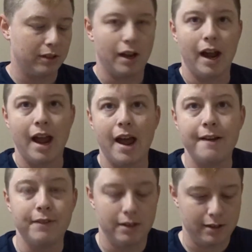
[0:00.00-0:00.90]
I
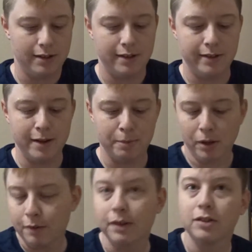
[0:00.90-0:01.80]
have The
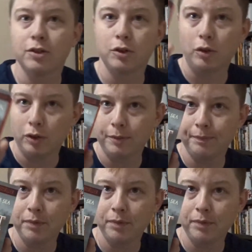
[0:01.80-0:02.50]
Perfect Storm.